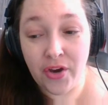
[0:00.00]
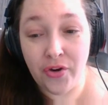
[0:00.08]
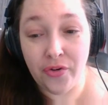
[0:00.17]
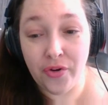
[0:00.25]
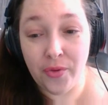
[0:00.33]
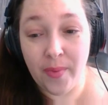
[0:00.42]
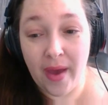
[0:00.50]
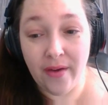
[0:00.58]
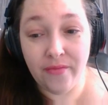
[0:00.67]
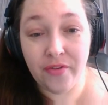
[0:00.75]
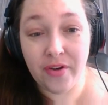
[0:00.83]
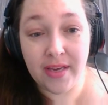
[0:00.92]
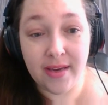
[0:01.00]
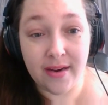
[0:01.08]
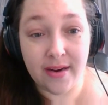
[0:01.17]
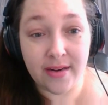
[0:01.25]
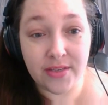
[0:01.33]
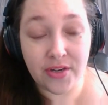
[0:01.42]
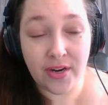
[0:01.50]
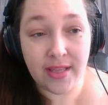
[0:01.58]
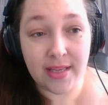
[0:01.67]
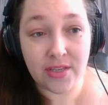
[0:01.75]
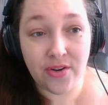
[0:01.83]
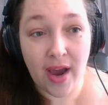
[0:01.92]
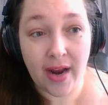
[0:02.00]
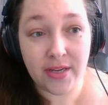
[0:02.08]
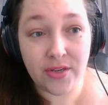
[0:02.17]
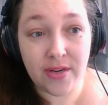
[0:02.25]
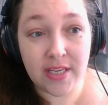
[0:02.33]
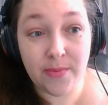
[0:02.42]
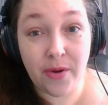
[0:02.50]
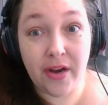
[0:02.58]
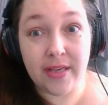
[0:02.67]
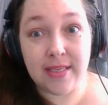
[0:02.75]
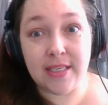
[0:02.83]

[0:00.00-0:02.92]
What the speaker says: group every year during this gratitude experience,